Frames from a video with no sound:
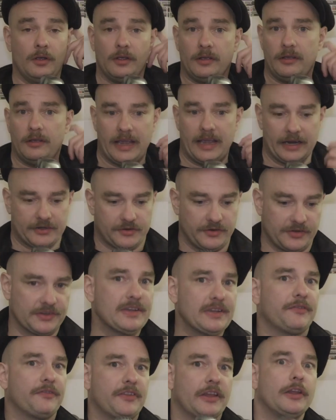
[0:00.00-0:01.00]
extra
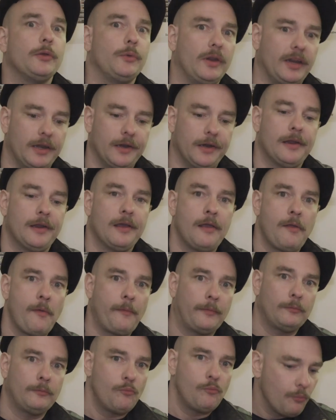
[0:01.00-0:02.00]
stuff that you needed.
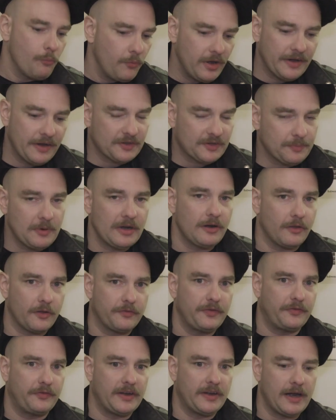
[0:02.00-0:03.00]
You have to spend another
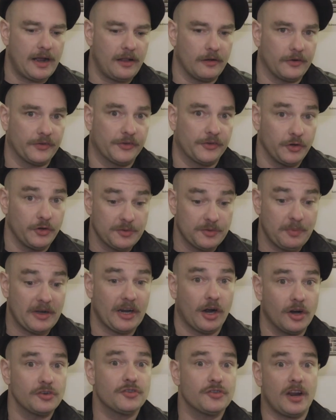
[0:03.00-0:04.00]
$50. So you're spending
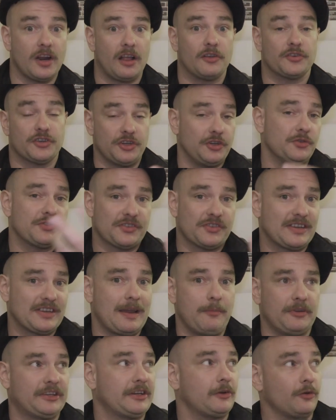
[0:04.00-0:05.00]
$100 to use the same
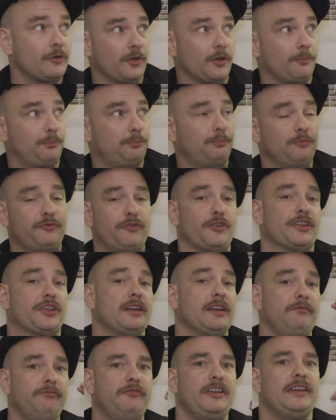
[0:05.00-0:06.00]
material to, for the
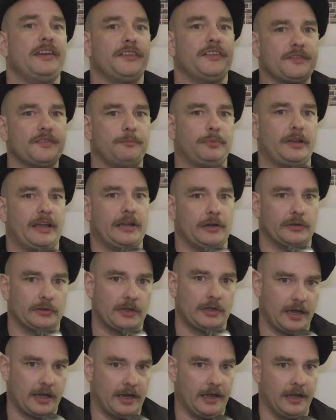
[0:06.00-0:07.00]
convenience of playing
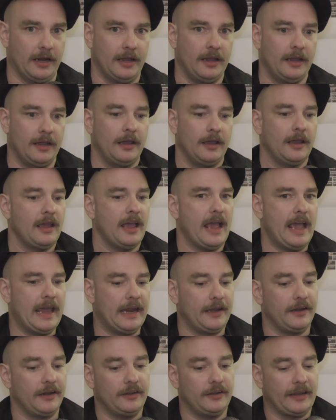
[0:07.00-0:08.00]
online. And
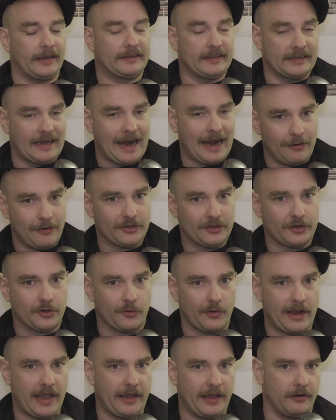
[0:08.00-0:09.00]
like the character
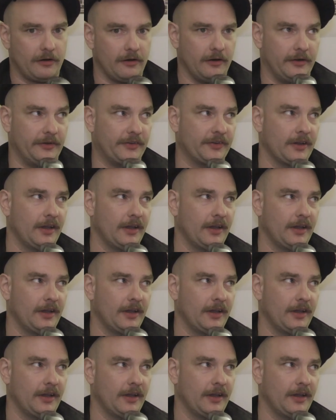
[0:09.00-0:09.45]
creator is,